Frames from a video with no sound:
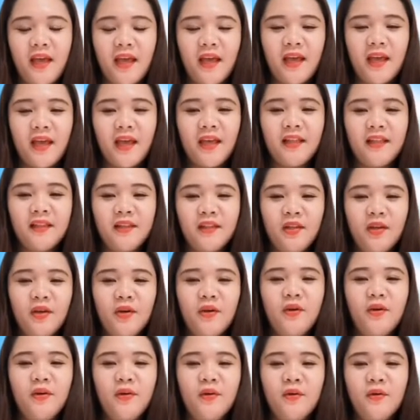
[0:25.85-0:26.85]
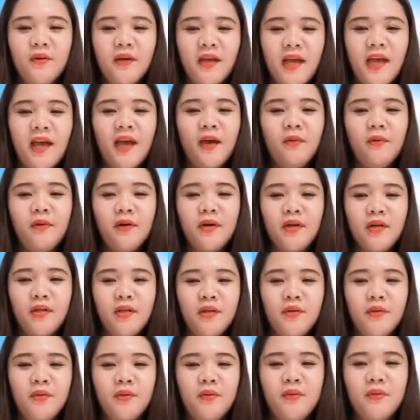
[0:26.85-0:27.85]
hello, how are
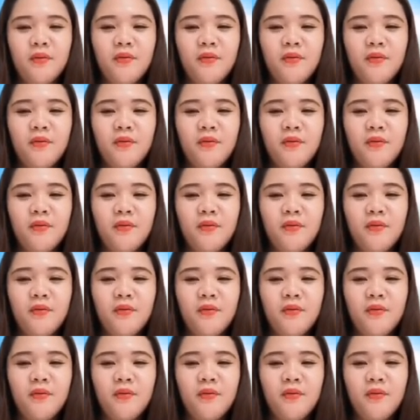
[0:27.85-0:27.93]
you?